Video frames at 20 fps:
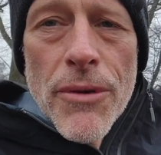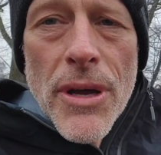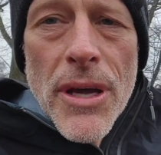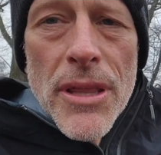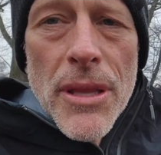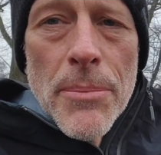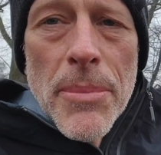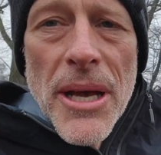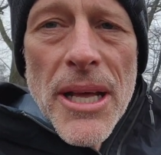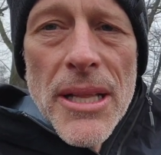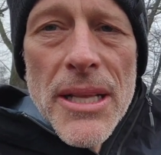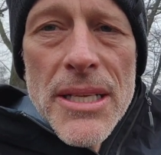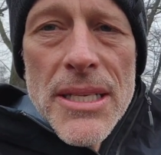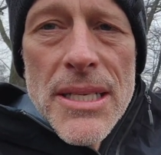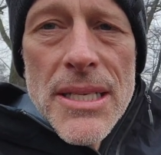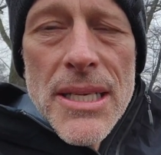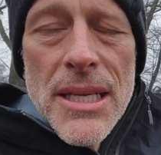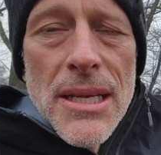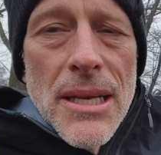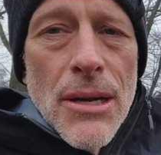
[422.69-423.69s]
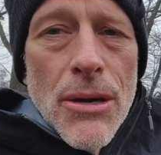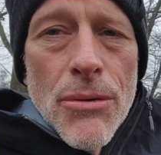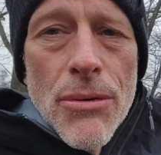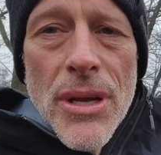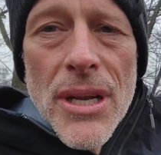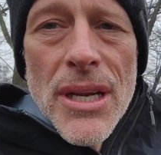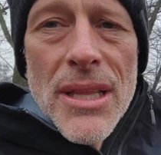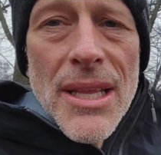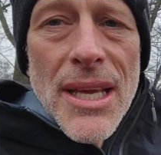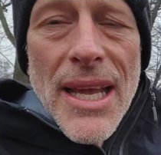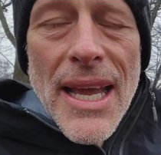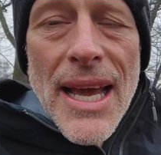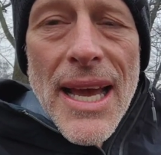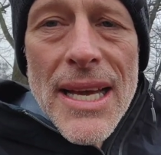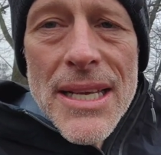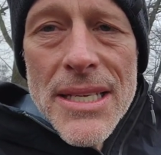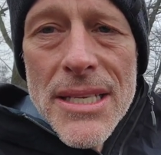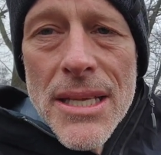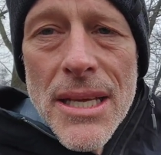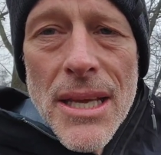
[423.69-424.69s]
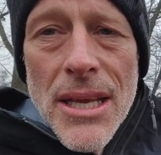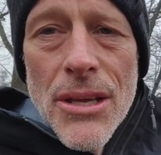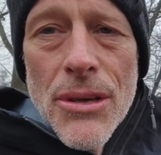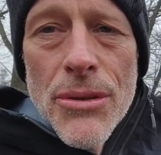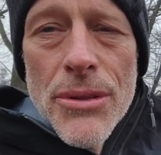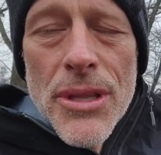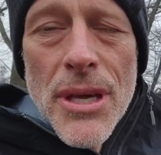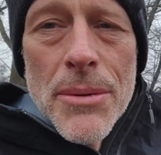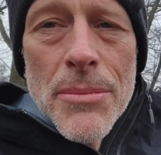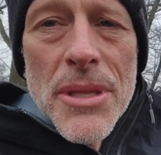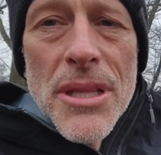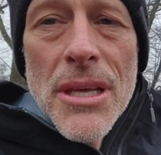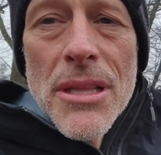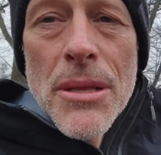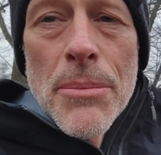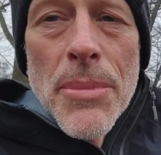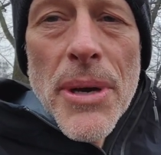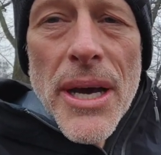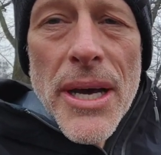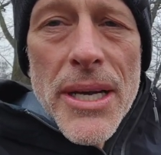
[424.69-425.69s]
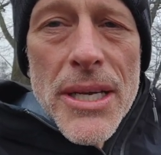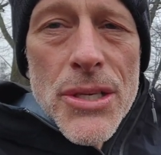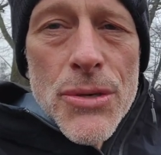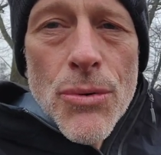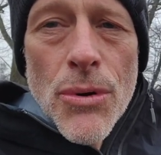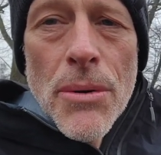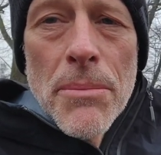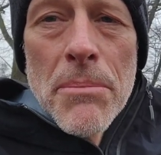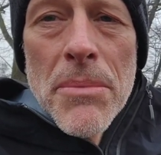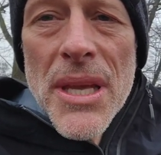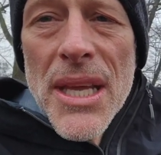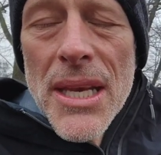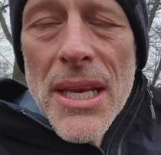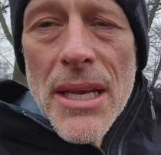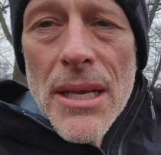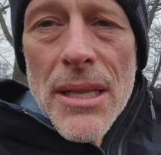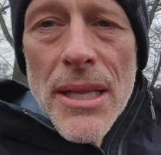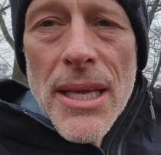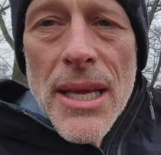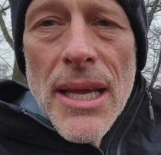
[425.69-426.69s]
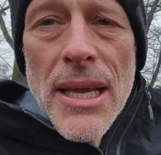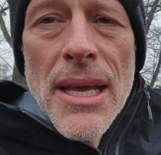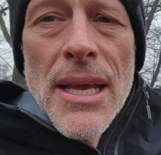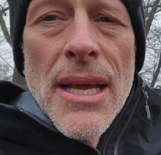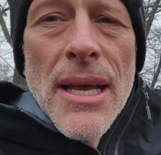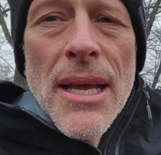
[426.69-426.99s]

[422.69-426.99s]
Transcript: uh, the pellets, and it created the gas that killed them, and then the bodies were immediately